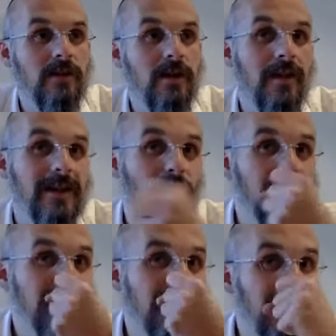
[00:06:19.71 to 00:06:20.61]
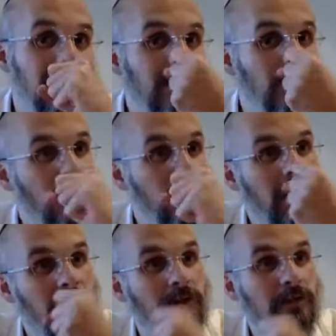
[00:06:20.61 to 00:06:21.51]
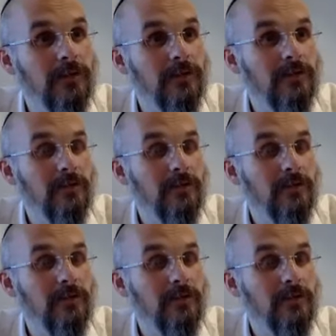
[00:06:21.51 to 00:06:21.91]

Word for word: That's why he's like a link between heaven and earth.